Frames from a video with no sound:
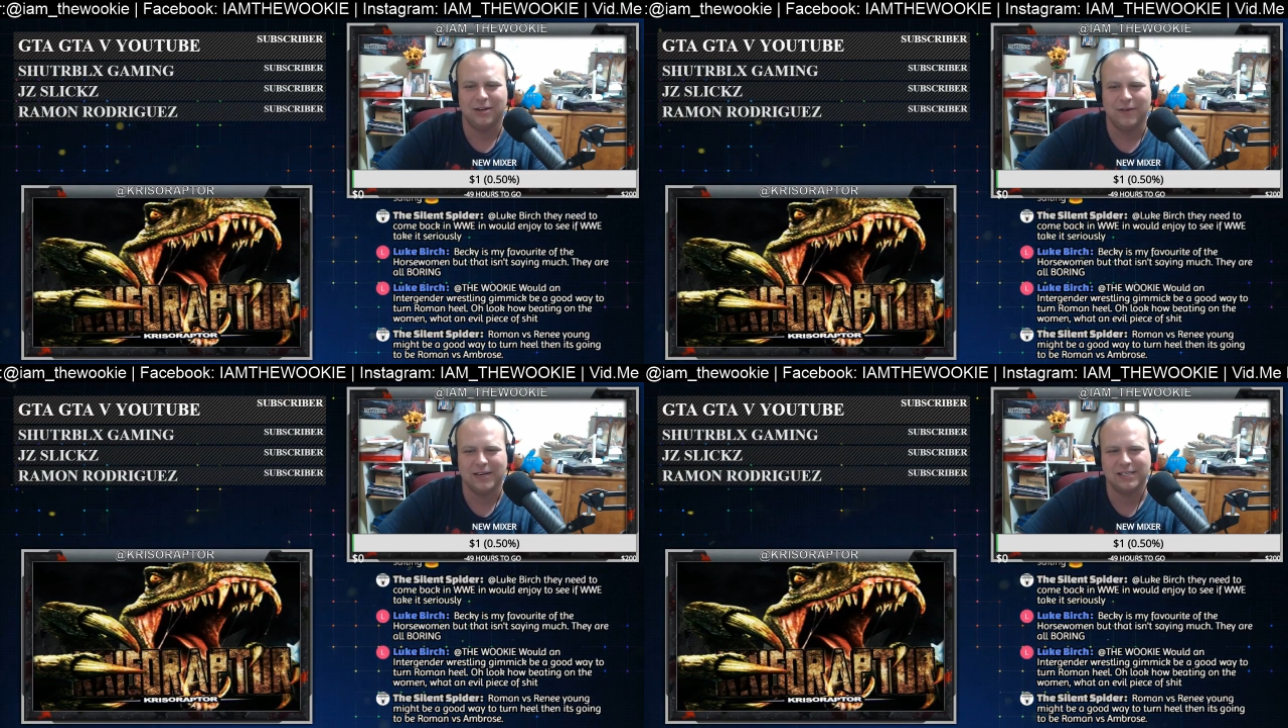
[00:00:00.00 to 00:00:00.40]

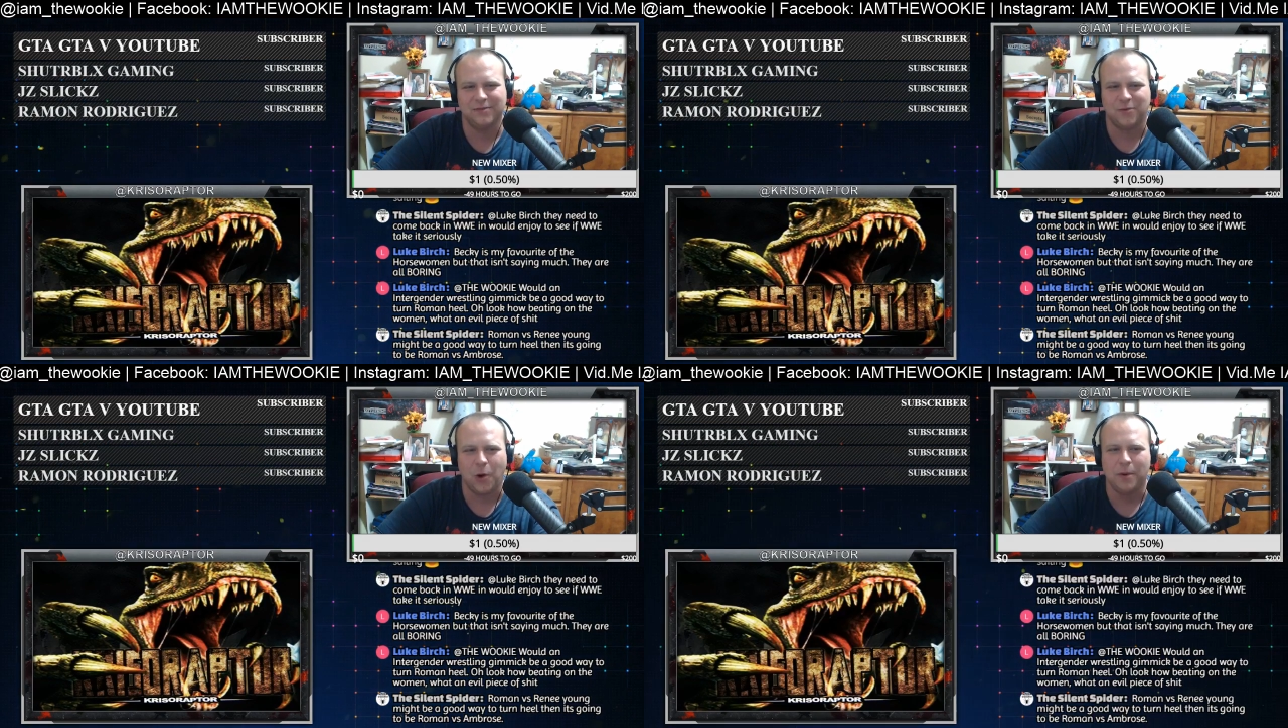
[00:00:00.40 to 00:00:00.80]
and you want to
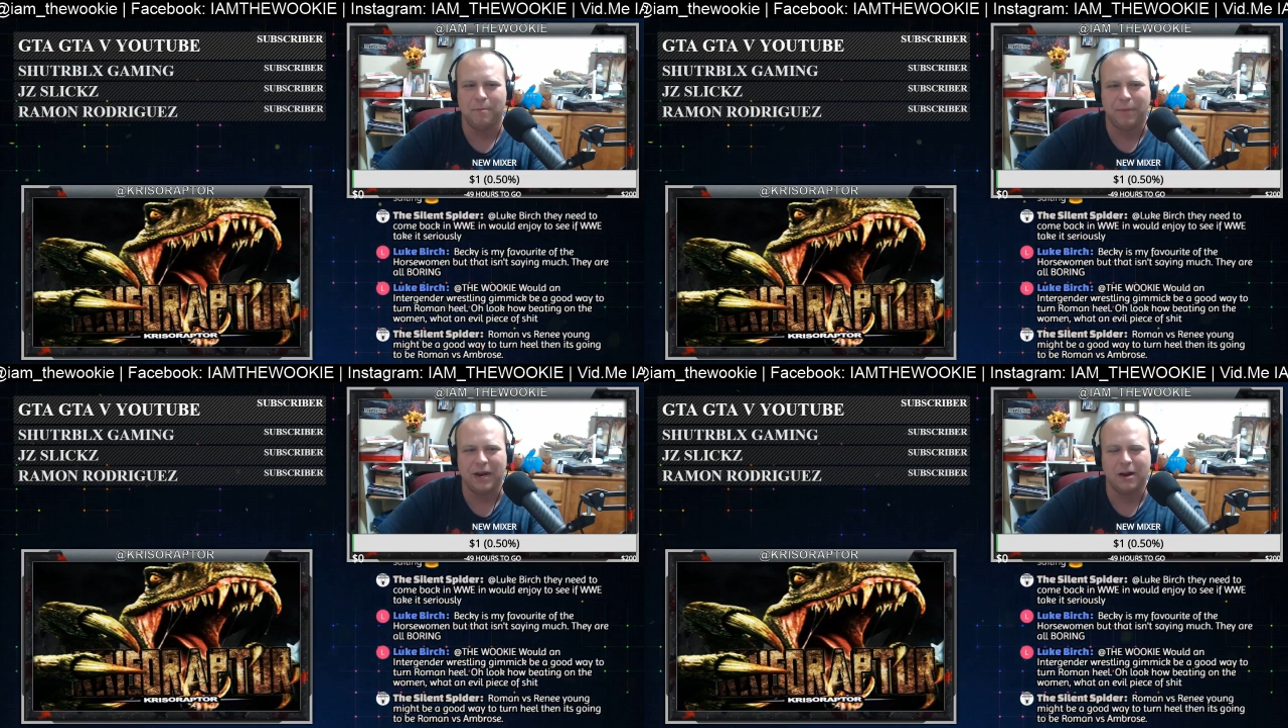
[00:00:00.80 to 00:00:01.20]
see
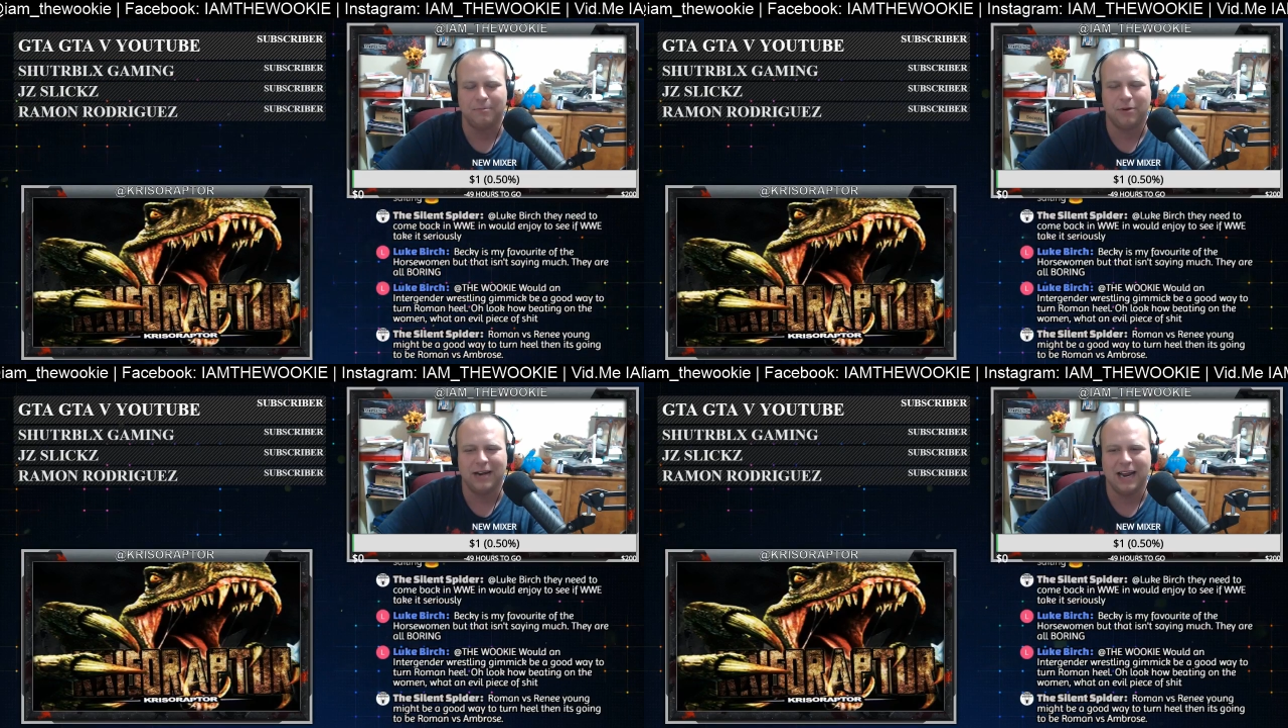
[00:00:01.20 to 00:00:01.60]
Roman beat
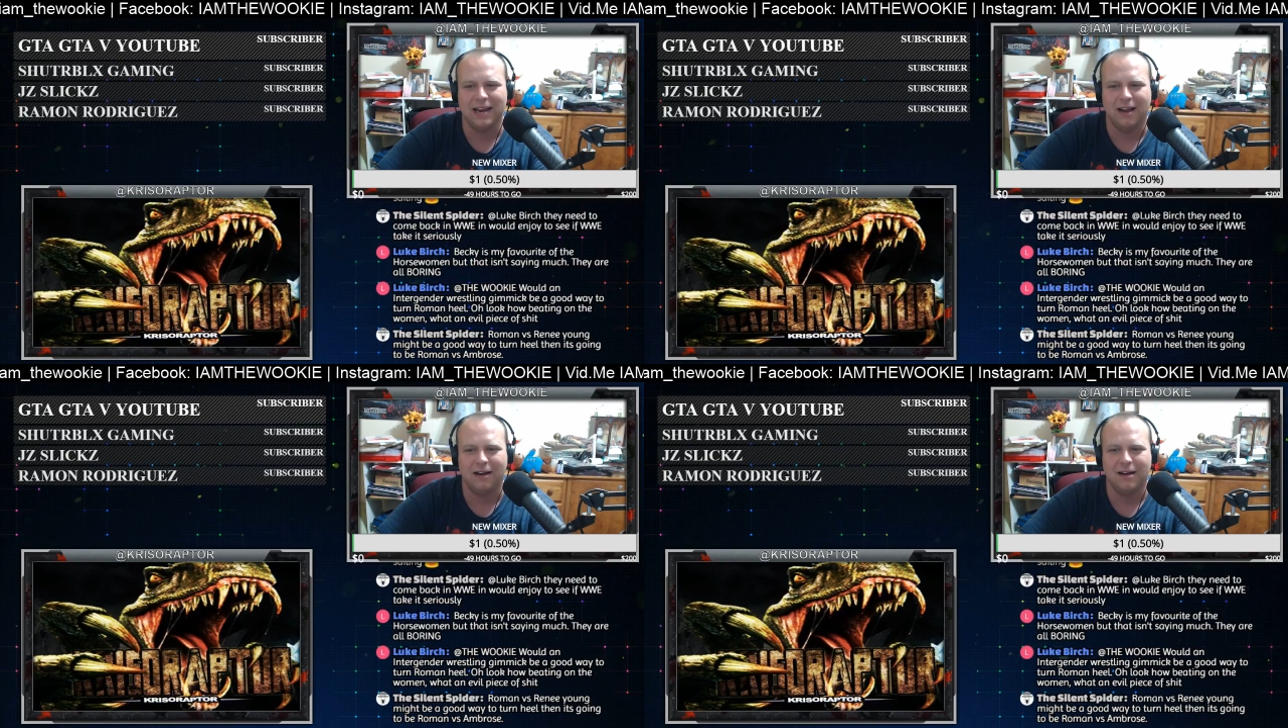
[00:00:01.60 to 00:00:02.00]
up Renee
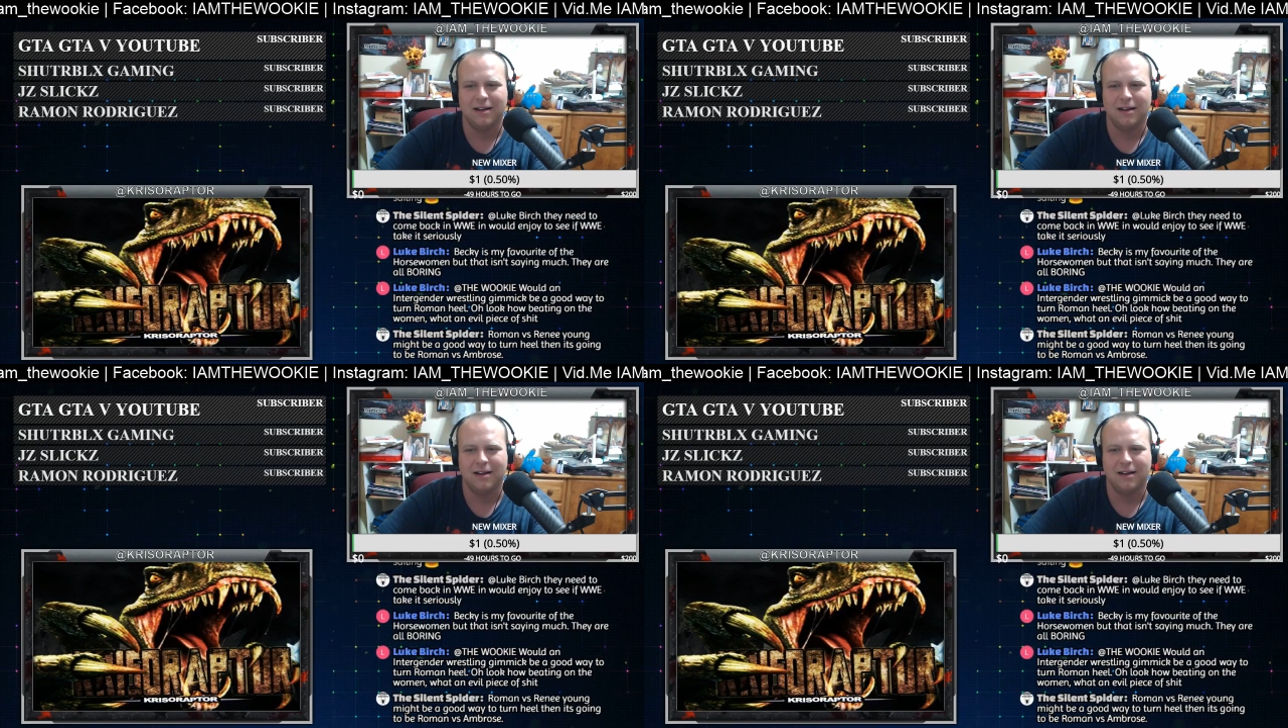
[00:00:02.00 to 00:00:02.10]
Young?